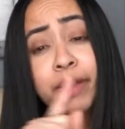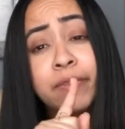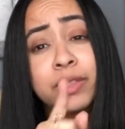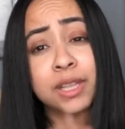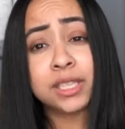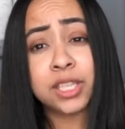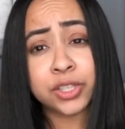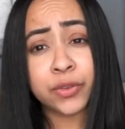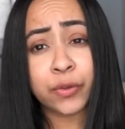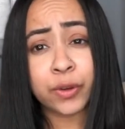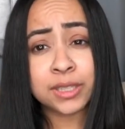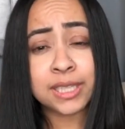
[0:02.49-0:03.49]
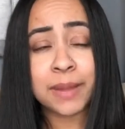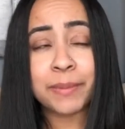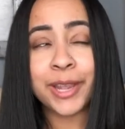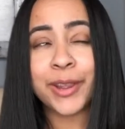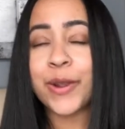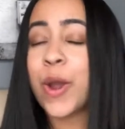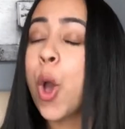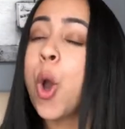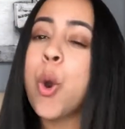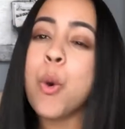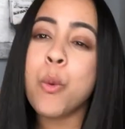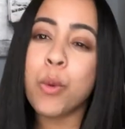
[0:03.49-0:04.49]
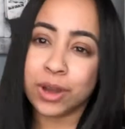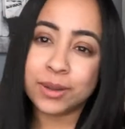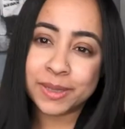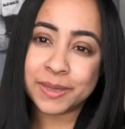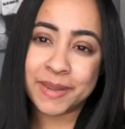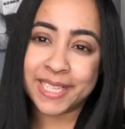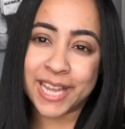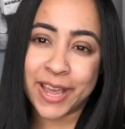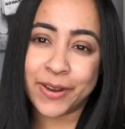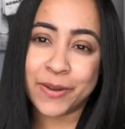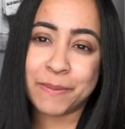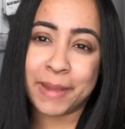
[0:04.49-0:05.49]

If this is your first time here, welcome to my channel.